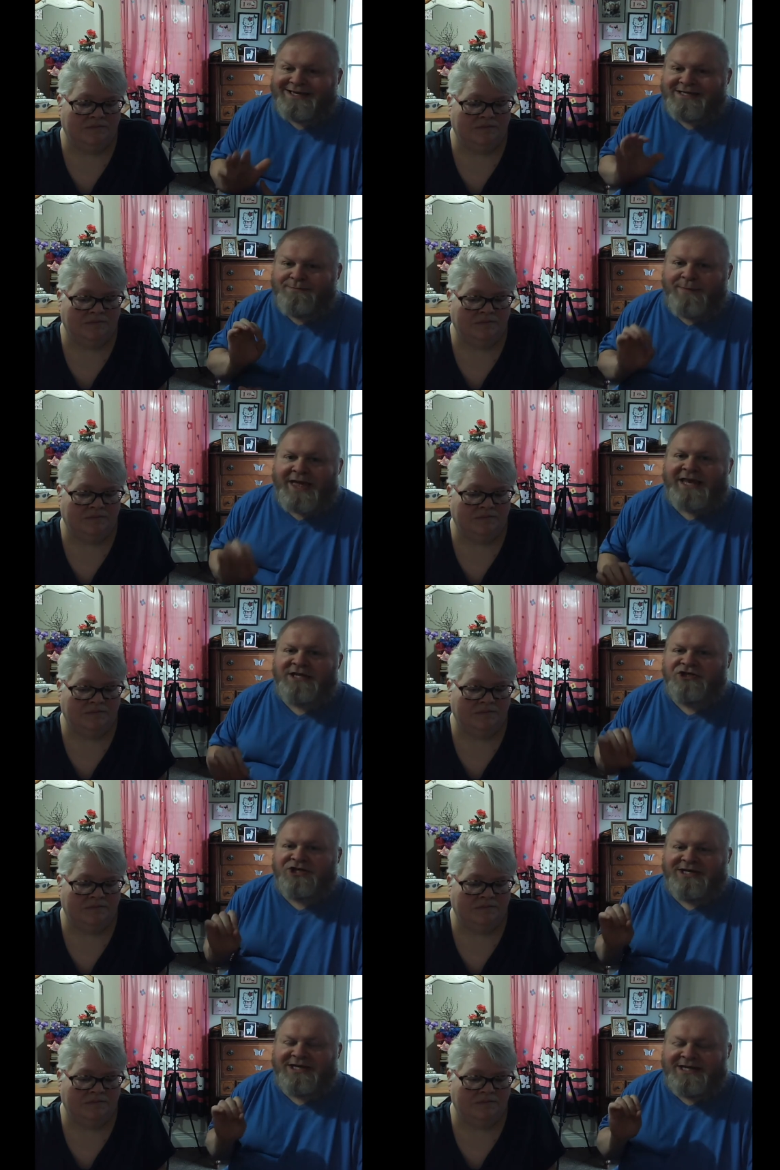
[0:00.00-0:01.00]
Speaker 1: is
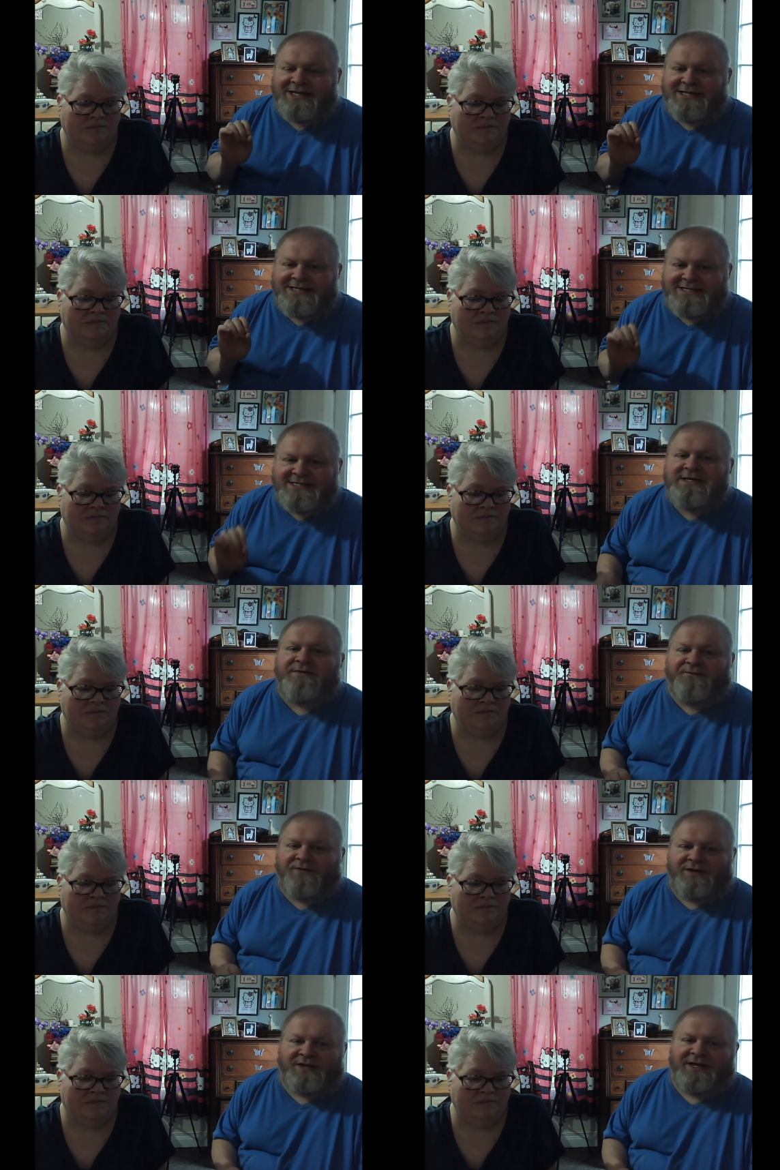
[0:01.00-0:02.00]
managing it
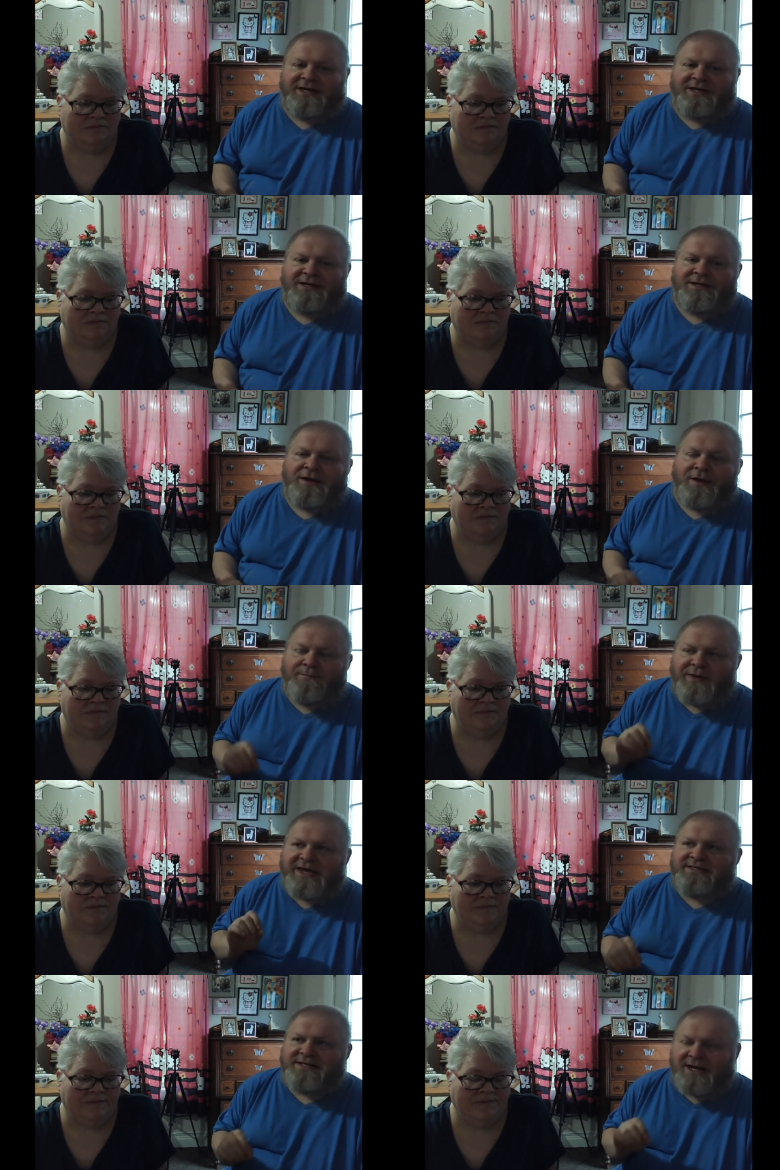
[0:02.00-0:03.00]
differently
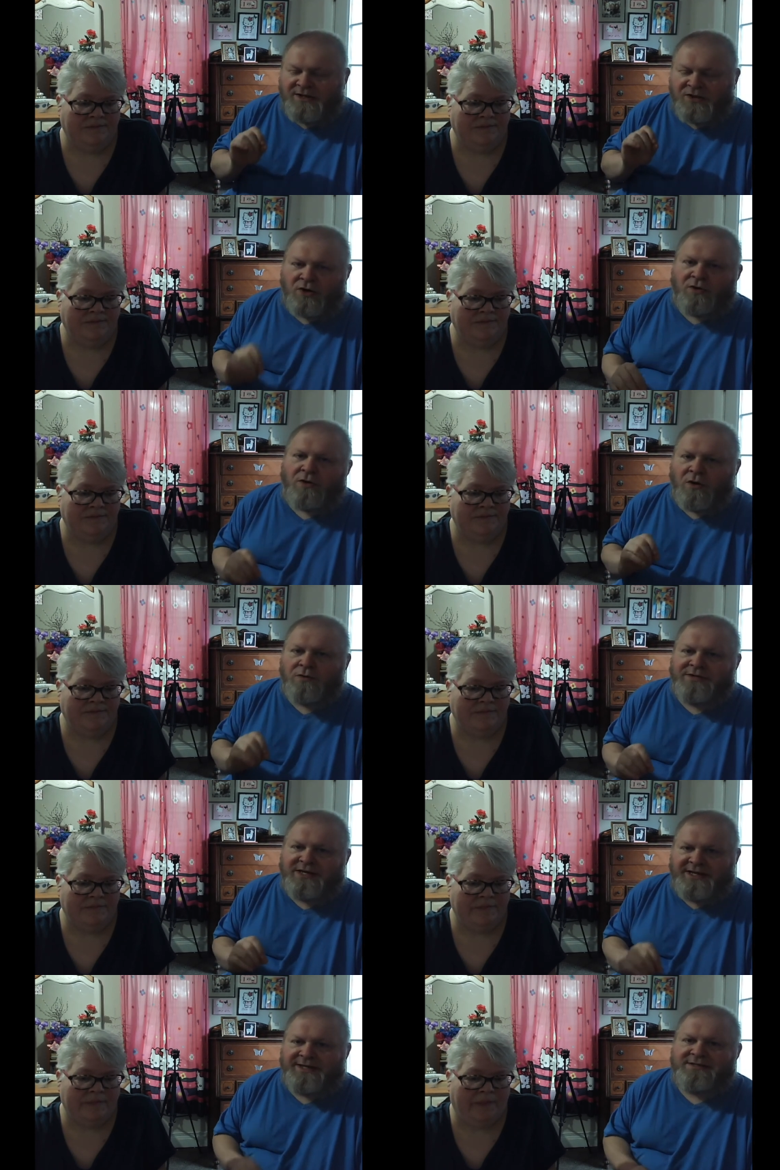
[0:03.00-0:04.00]
based on their own
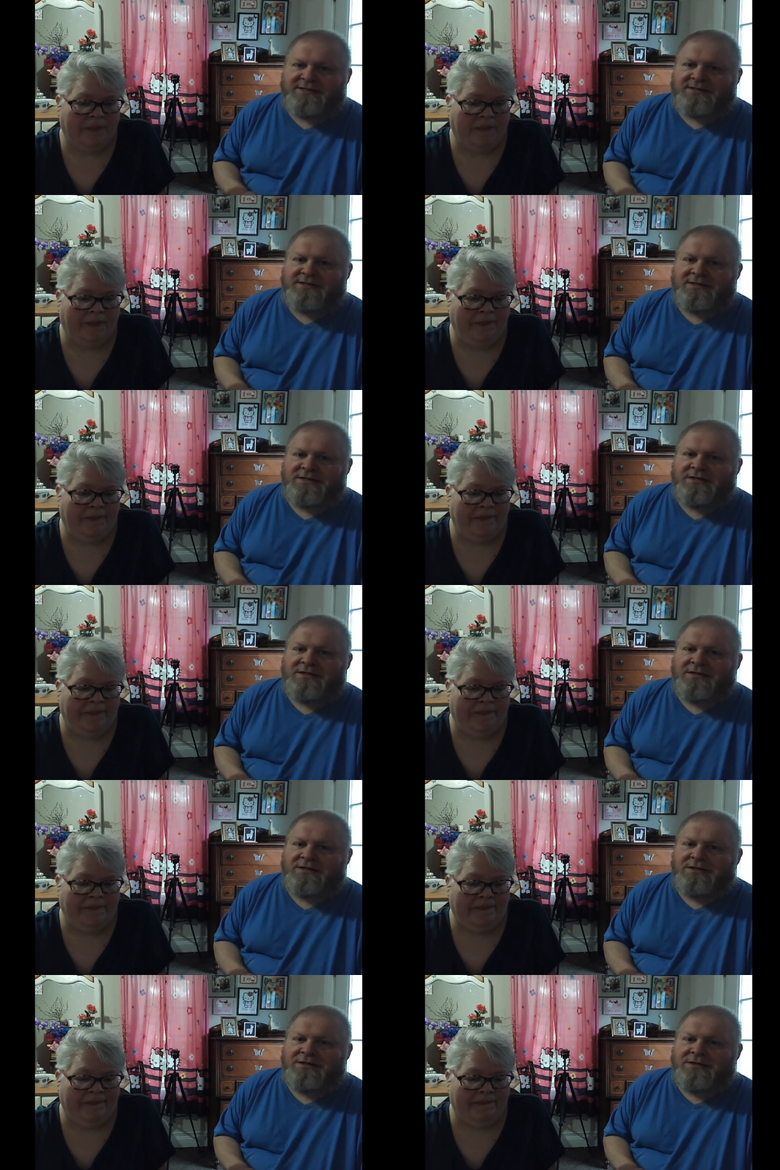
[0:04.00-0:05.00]
needs.
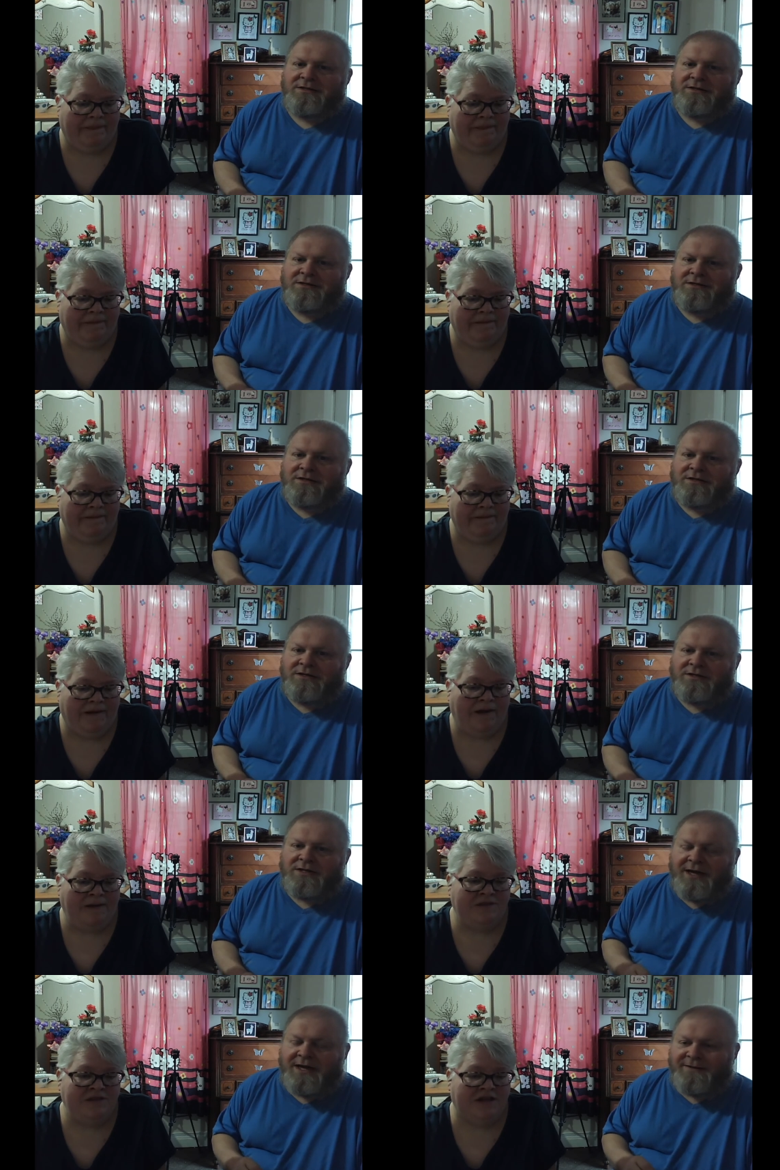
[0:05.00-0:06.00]

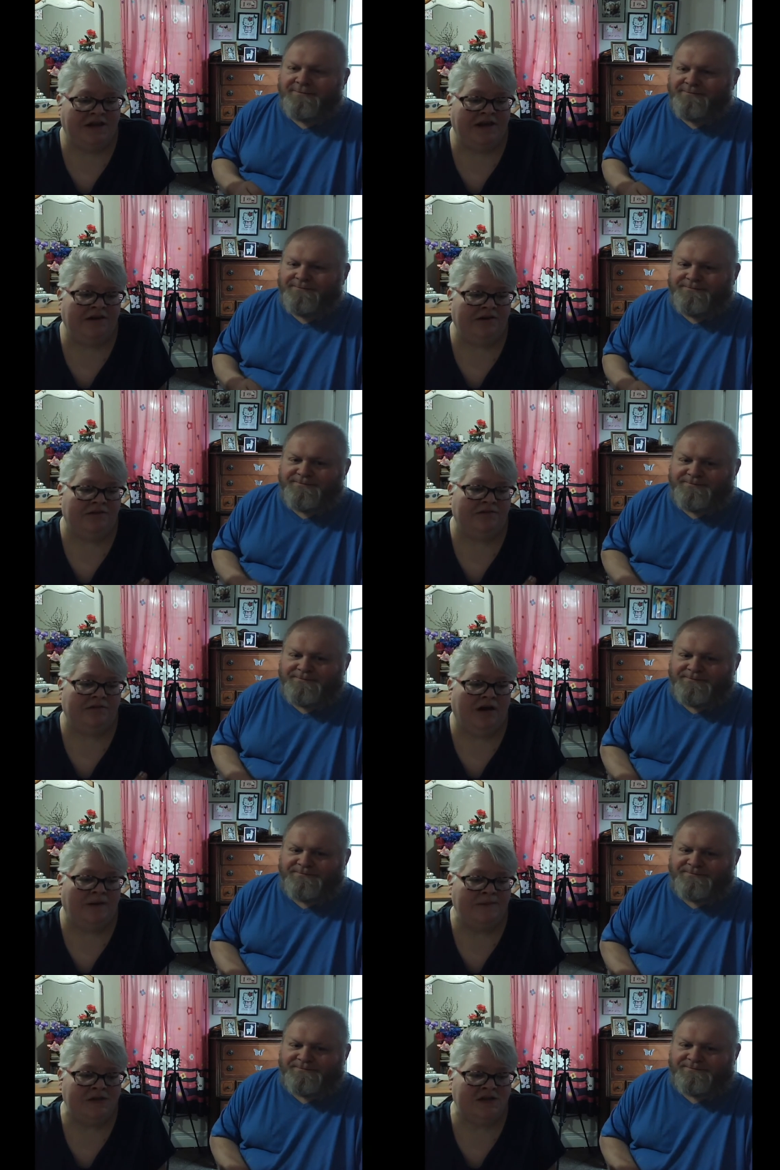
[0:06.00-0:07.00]
Speaker 2: I'm scared.
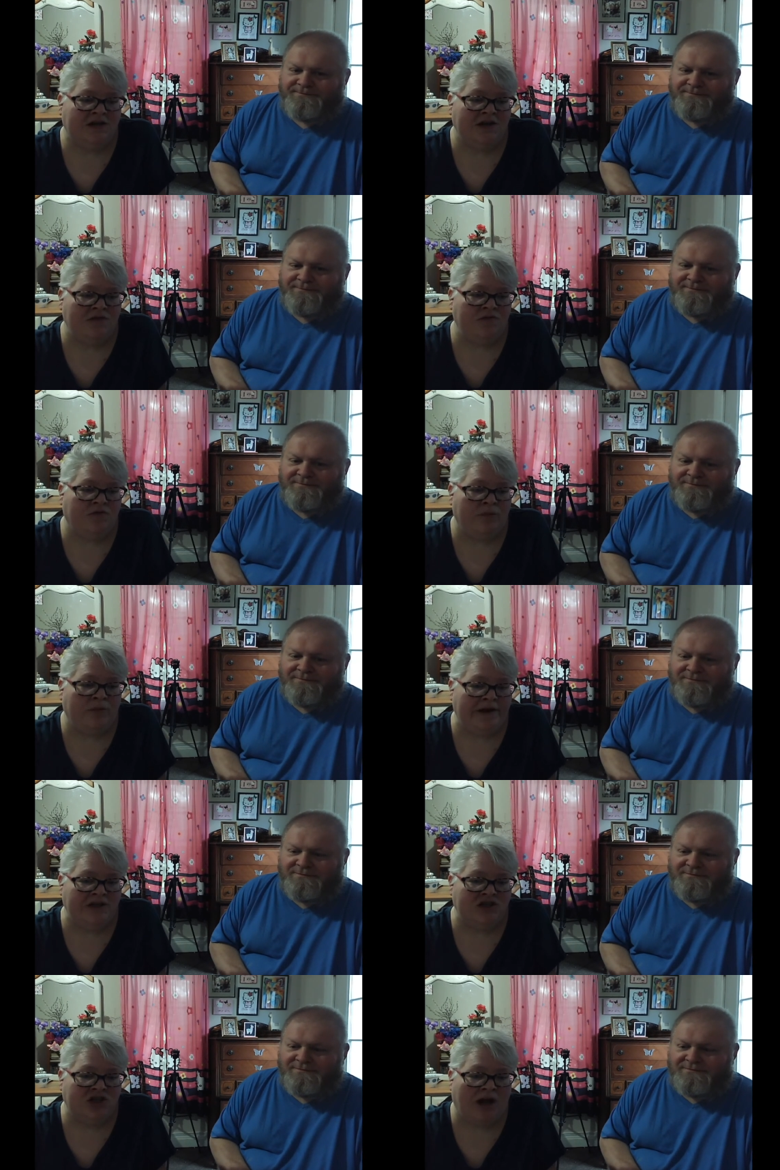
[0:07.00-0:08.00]
I'm scared for my
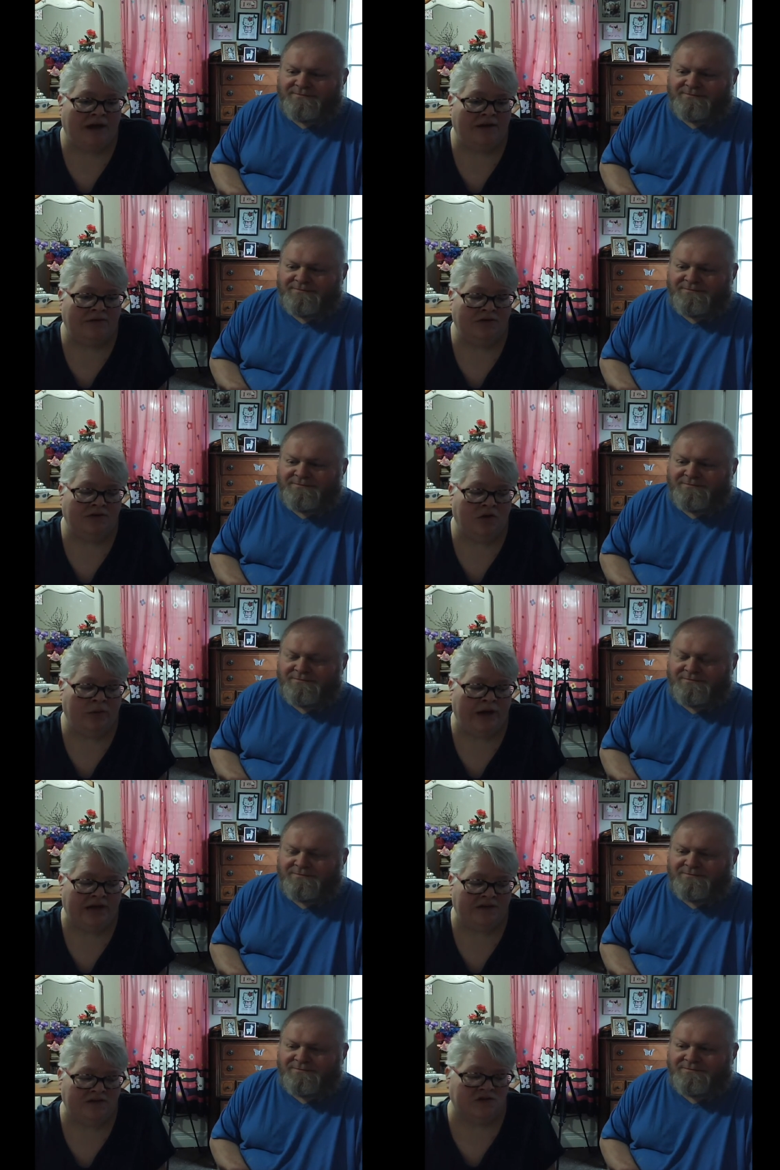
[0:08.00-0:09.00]
child to go
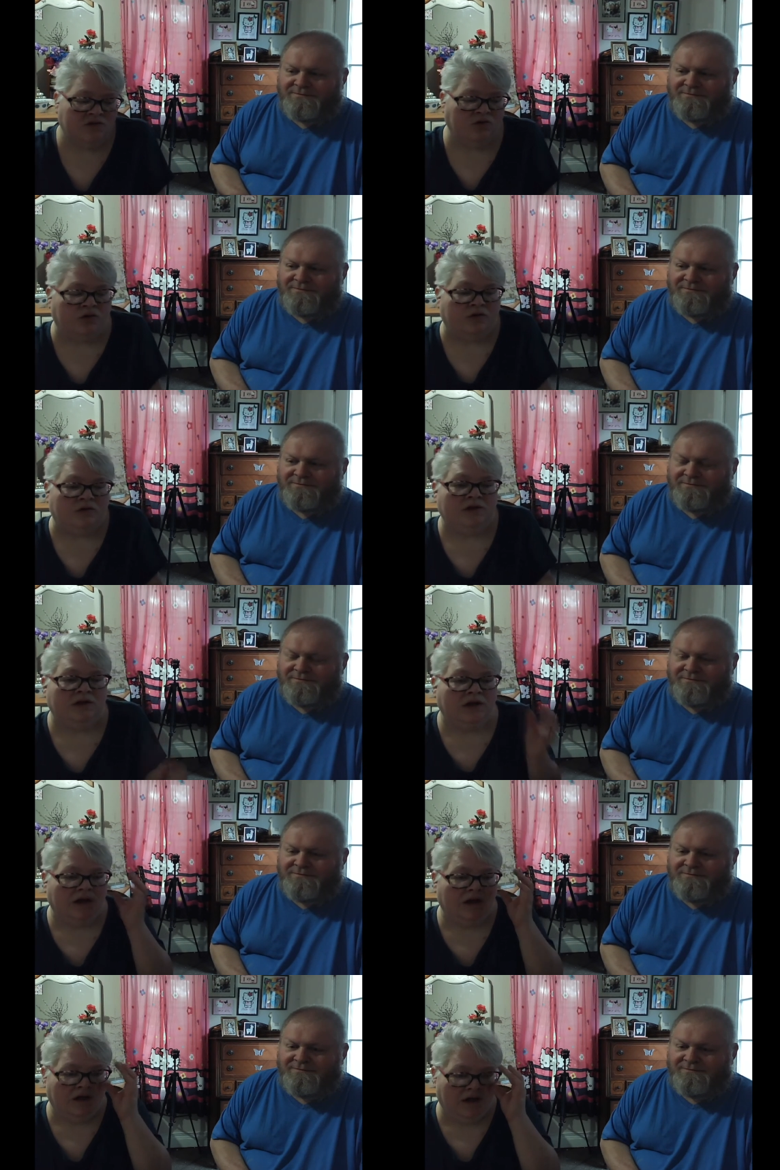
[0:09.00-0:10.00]
back to school.
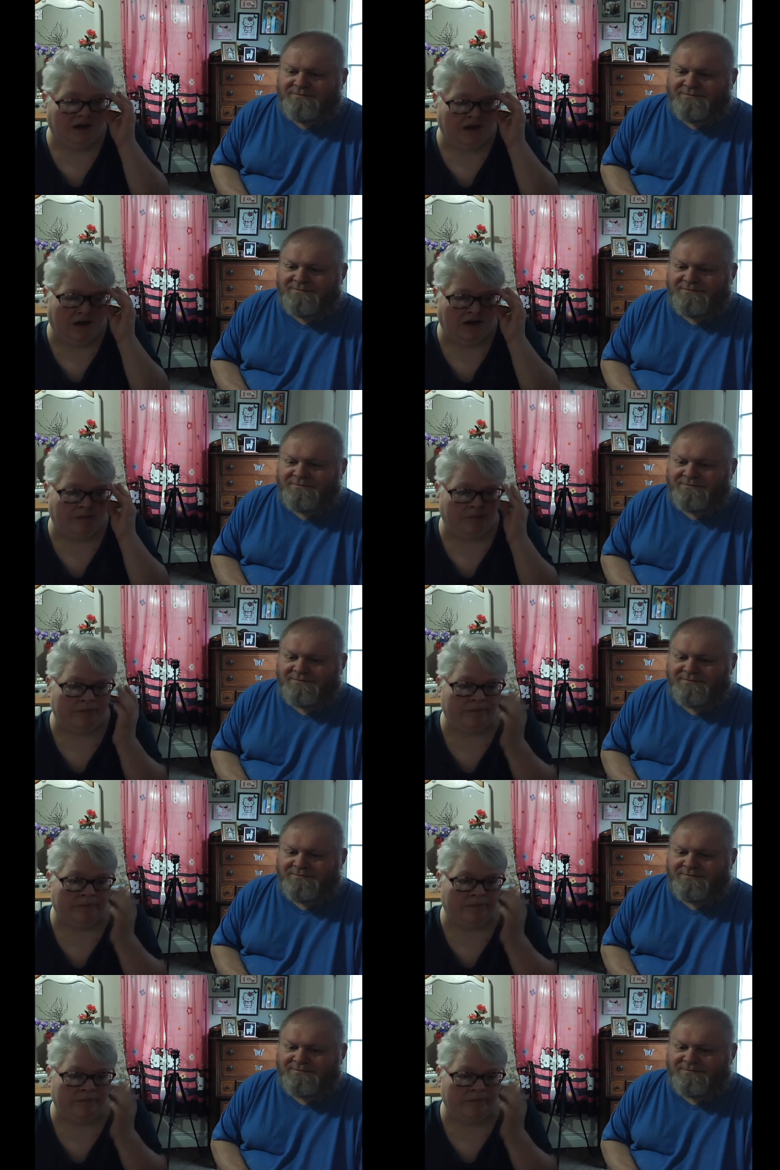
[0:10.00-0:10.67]
Um,